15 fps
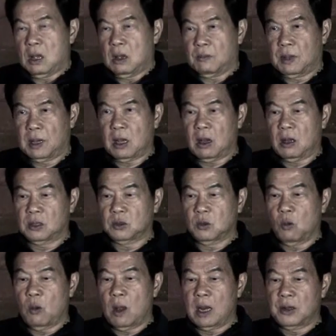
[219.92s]
because
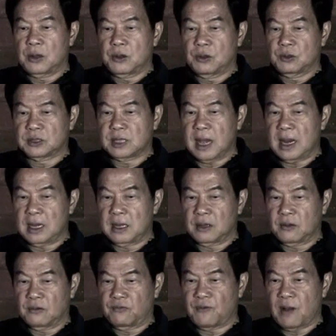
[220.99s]
when you started
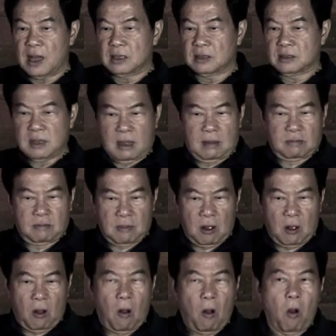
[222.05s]
to fast,
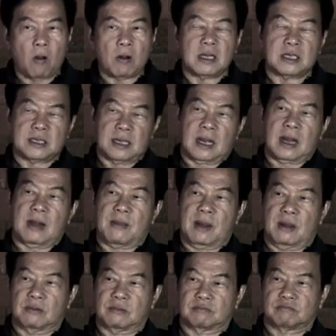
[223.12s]
all these things come
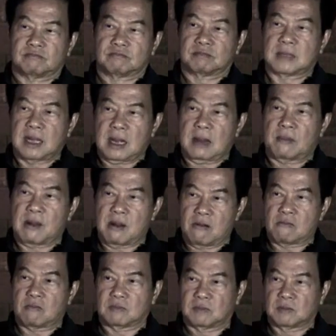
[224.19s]
out. They come out,
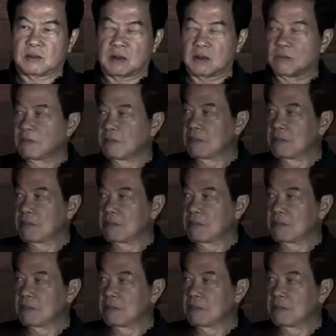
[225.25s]
you know.